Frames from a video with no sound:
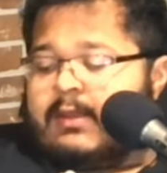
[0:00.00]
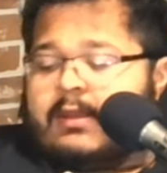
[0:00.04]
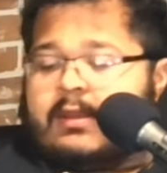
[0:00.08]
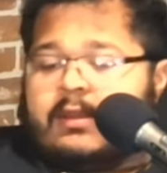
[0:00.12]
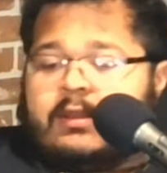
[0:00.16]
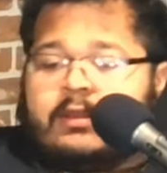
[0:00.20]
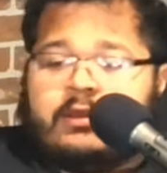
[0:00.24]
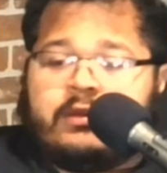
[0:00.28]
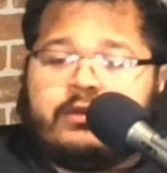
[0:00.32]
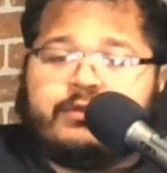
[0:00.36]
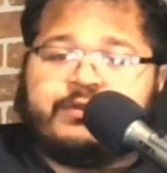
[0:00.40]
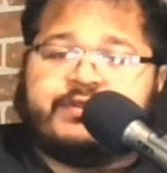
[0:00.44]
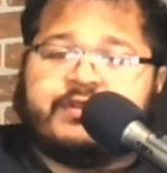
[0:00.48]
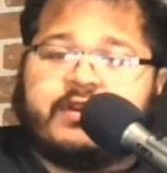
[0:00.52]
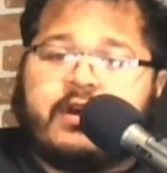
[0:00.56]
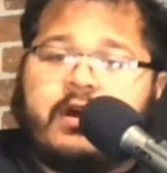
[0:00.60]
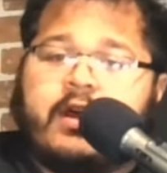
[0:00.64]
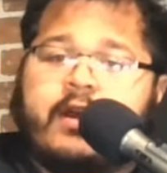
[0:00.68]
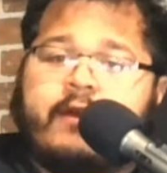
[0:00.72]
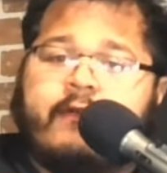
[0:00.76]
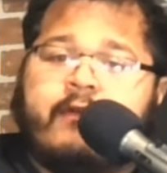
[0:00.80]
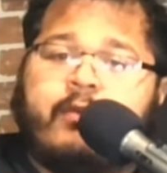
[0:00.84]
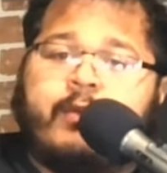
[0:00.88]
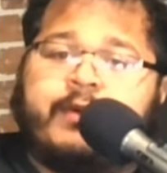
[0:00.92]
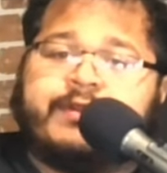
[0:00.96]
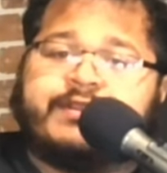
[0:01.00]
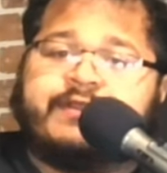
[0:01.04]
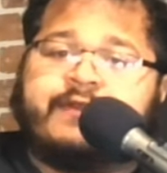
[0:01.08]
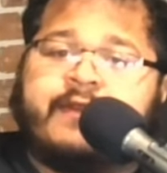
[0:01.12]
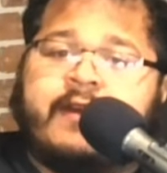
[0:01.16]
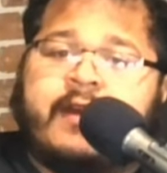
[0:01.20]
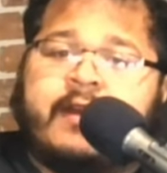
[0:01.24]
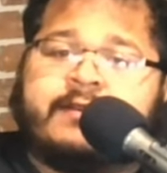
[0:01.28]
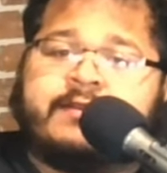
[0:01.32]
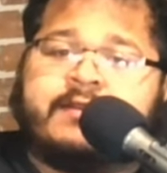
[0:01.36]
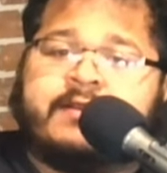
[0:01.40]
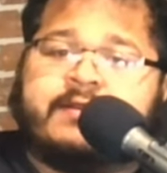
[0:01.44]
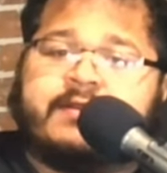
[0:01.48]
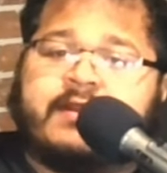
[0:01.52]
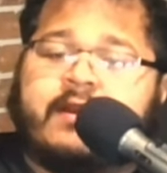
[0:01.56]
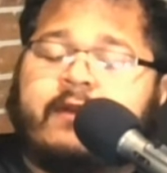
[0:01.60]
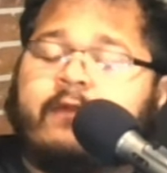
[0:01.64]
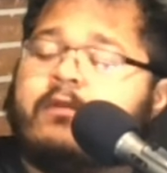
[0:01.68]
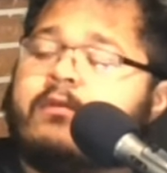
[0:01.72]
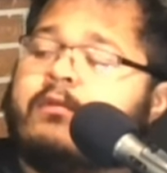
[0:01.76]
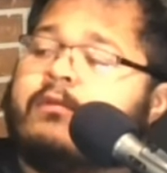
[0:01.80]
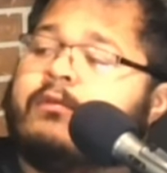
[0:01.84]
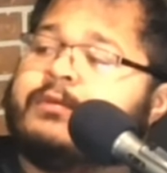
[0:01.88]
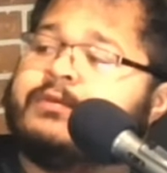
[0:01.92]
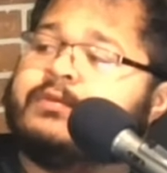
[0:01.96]
you saw everyone's faces.
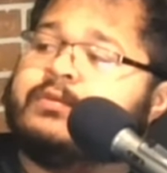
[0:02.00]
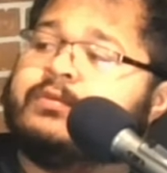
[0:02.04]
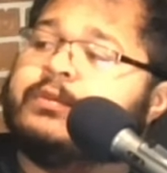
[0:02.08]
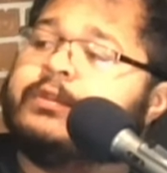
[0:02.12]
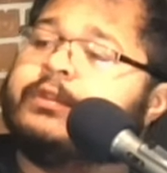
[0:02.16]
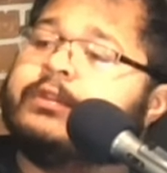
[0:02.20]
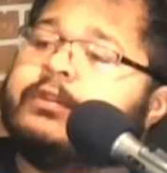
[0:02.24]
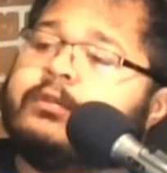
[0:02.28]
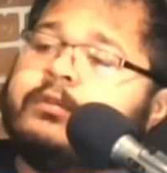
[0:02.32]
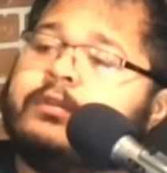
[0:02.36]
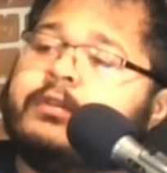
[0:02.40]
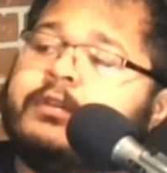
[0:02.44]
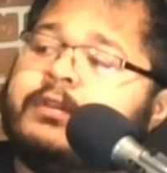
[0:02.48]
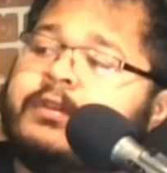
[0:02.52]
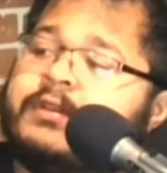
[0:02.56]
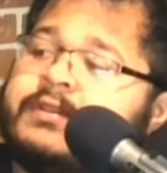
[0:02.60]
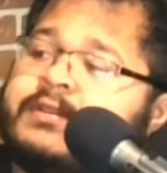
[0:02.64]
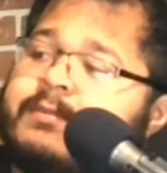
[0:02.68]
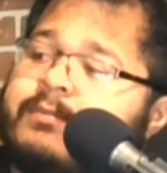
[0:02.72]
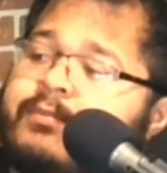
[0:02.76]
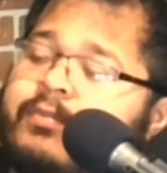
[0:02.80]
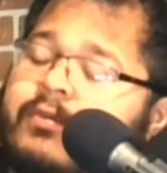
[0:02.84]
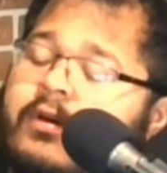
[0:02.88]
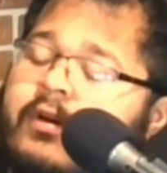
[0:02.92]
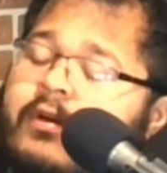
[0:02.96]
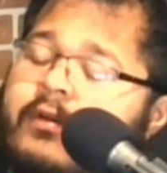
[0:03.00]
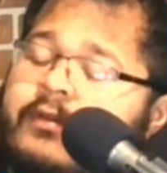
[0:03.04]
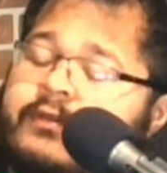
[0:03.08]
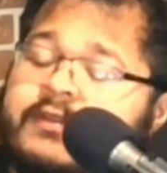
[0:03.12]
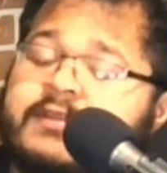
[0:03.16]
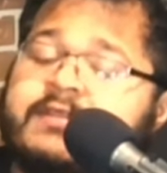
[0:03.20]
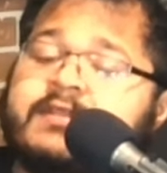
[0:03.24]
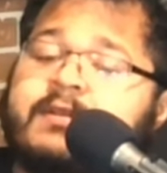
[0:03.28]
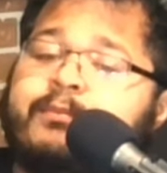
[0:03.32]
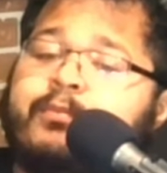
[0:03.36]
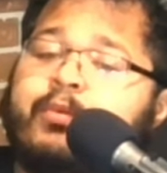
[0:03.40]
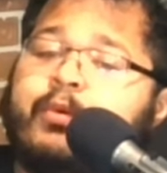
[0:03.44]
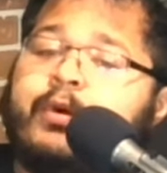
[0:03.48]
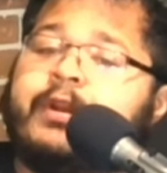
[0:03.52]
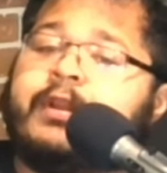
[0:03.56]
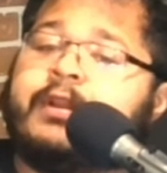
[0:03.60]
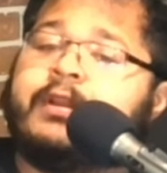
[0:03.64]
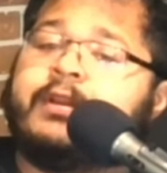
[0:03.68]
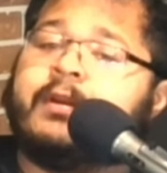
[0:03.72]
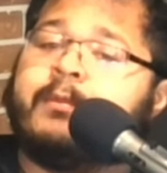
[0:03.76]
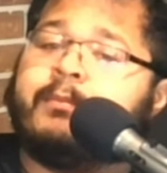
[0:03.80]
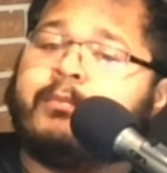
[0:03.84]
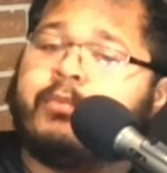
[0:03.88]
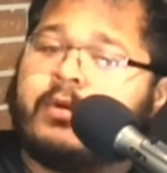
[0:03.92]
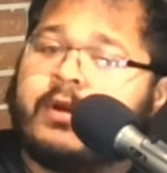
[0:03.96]
Everyone was really, really disappointed
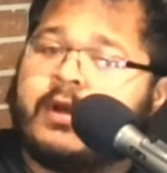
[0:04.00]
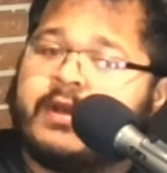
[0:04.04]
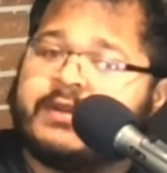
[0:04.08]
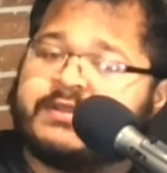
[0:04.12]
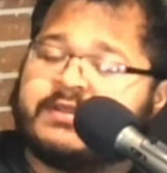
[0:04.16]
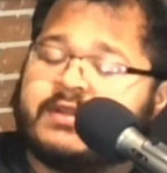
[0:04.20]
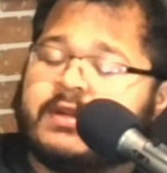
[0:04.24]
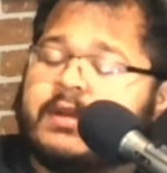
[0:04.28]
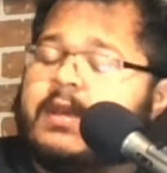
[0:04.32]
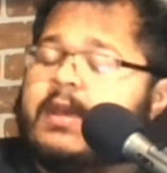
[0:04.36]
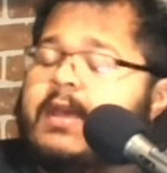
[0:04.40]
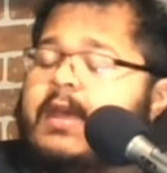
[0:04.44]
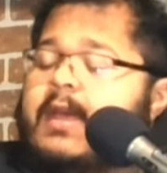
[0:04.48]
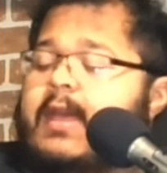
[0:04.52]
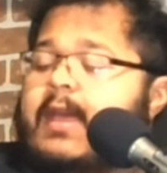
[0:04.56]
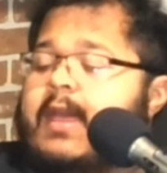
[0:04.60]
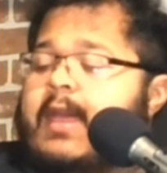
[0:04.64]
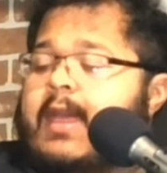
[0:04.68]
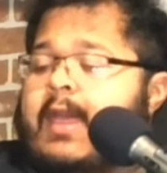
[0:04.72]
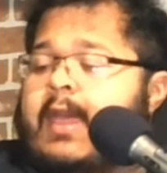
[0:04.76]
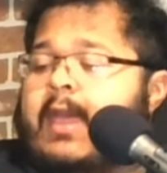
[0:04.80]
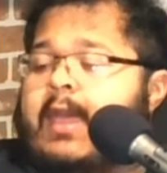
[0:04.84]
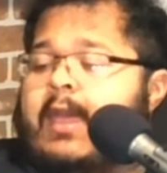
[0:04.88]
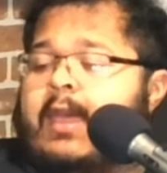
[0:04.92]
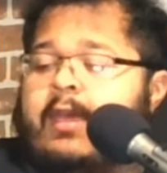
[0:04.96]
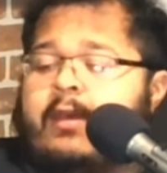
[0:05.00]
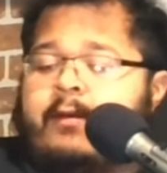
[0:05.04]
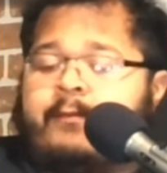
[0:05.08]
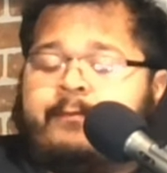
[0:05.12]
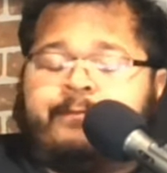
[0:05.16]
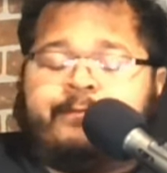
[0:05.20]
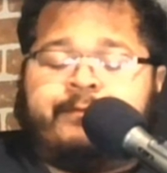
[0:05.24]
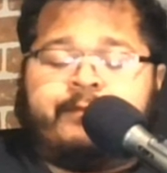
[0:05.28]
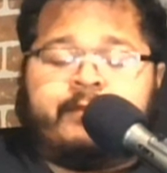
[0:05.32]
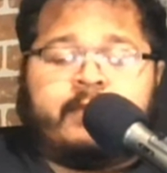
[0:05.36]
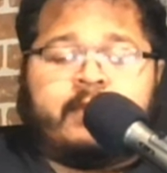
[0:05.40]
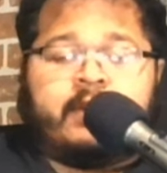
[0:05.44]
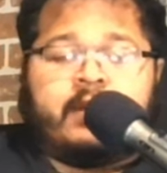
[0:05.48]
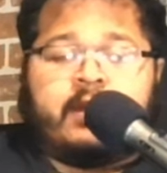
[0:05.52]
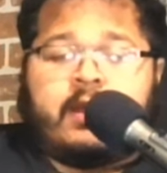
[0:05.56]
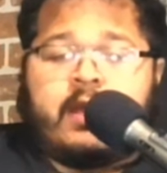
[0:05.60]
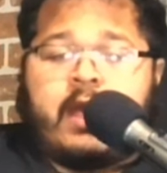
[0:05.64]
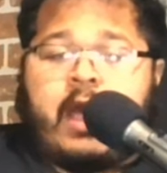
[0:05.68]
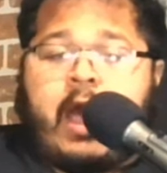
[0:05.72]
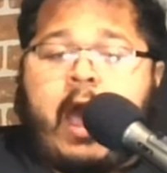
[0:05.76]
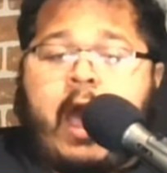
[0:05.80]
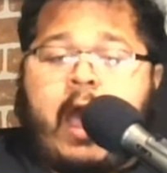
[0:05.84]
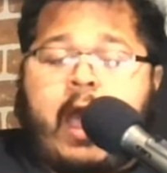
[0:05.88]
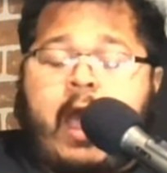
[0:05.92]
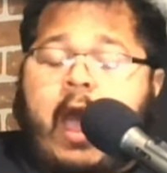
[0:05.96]
and depressed. And
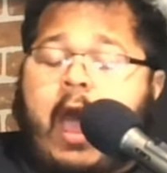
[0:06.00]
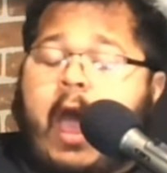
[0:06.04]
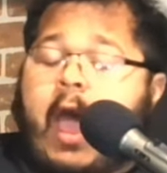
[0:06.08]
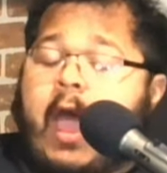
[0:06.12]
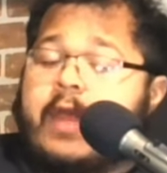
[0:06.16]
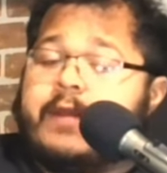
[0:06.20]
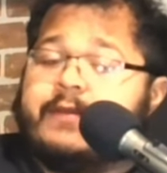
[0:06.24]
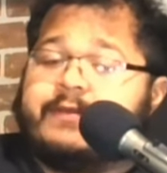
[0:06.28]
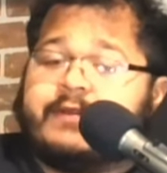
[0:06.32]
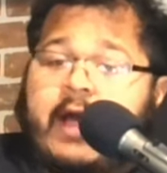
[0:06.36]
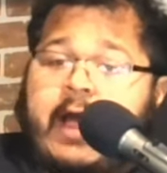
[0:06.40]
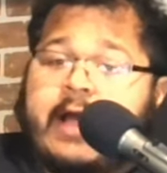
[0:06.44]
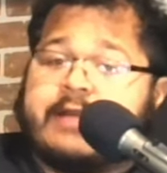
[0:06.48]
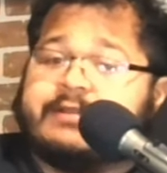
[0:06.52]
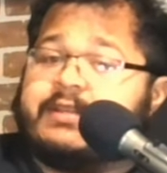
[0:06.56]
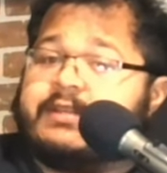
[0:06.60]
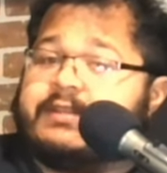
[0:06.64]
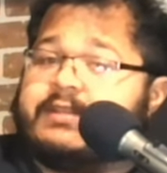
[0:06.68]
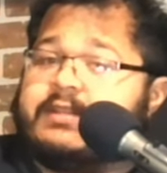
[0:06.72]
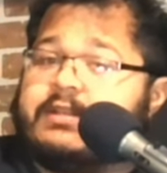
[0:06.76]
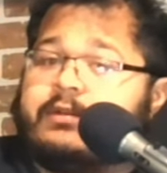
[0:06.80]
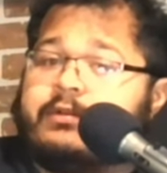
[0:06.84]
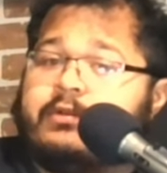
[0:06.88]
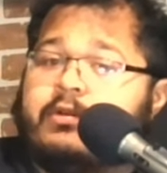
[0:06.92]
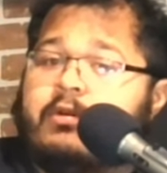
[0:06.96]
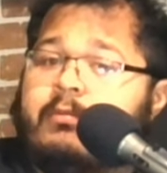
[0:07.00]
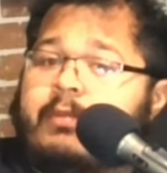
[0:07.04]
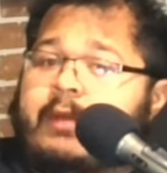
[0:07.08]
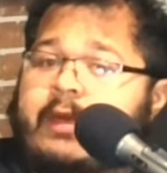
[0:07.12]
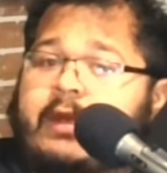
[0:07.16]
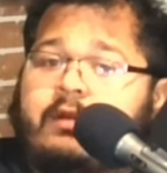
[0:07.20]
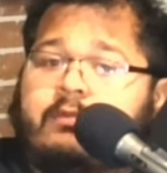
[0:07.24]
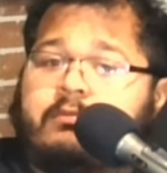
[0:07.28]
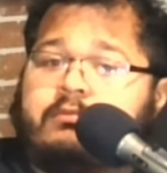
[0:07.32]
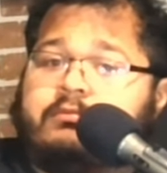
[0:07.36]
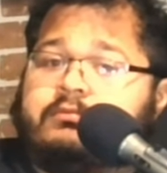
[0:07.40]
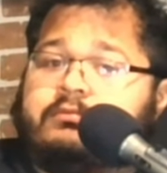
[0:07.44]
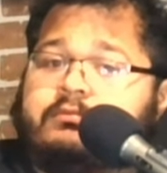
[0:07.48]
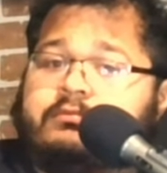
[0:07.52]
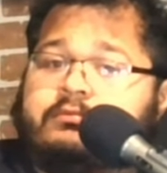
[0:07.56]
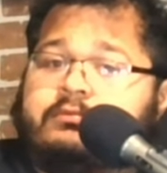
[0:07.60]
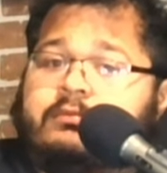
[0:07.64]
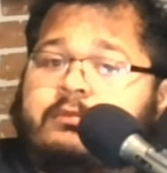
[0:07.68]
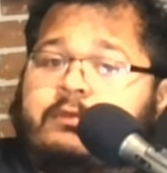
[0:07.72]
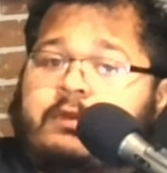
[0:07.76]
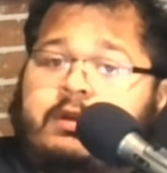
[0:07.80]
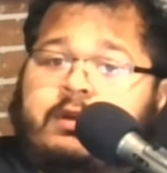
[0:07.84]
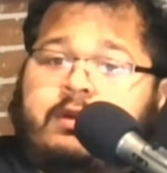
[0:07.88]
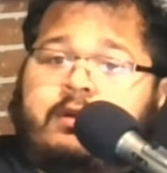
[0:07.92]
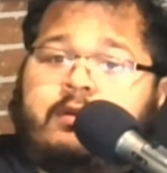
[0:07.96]
I sincerely don't blame them.
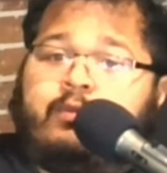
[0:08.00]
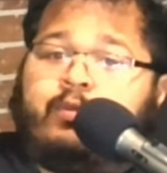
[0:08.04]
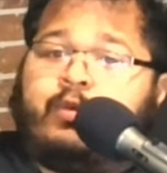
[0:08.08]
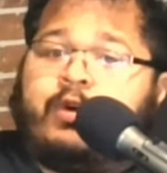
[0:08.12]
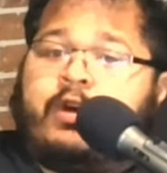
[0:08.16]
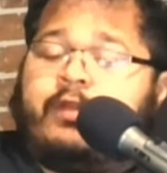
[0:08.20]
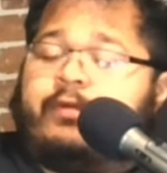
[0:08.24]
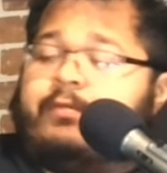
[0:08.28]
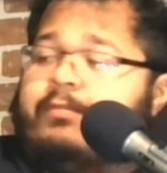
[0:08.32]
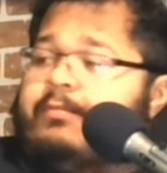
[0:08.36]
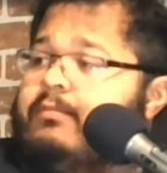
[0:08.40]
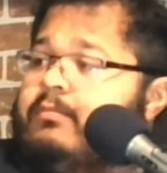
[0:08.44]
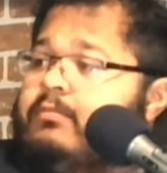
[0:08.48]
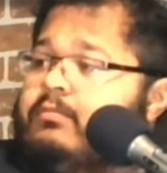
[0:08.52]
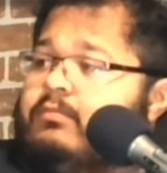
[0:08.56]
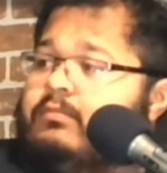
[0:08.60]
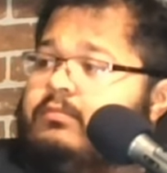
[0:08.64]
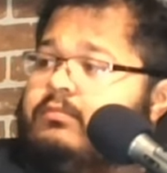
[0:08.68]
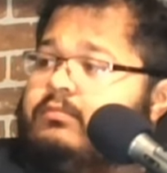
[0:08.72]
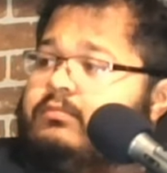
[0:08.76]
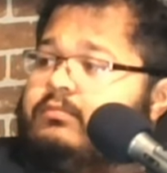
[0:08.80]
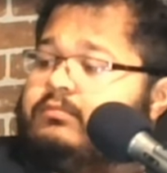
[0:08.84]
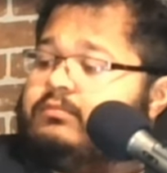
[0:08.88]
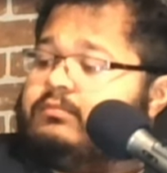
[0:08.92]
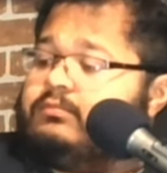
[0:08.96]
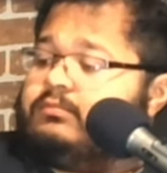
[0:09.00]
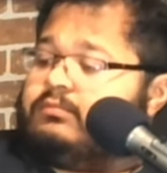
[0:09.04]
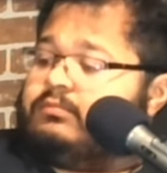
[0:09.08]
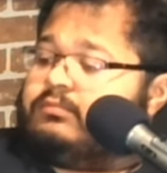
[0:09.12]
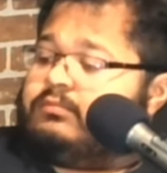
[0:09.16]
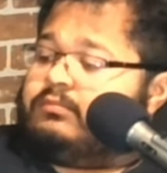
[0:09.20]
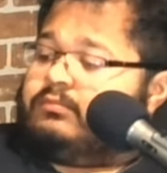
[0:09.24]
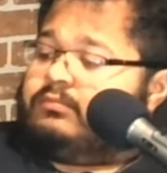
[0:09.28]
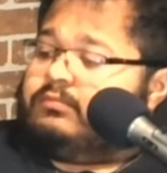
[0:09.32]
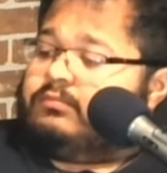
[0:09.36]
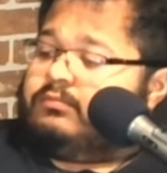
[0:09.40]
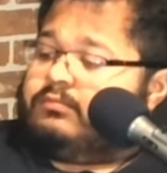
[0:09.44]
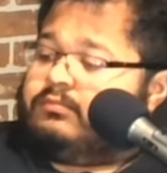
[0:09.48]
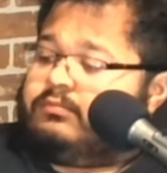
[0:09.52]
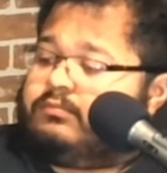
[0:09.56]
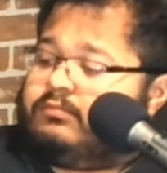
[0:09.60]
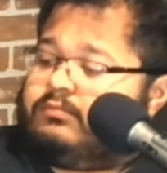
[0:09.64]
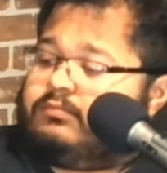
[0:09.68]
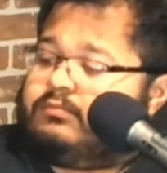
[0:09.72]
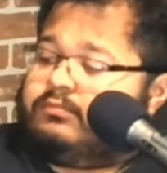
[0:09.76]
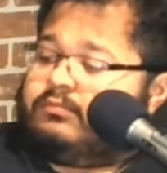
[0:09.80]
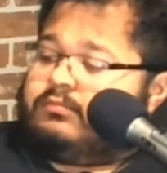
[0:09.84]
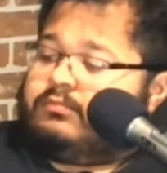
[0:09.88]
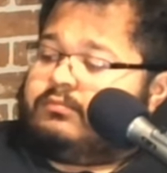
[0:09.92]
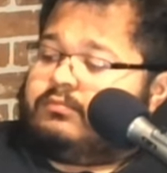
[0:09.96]
So I mean, you know, like
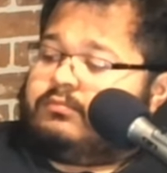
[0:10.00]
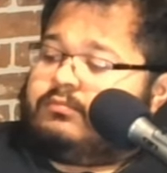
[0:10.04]
it's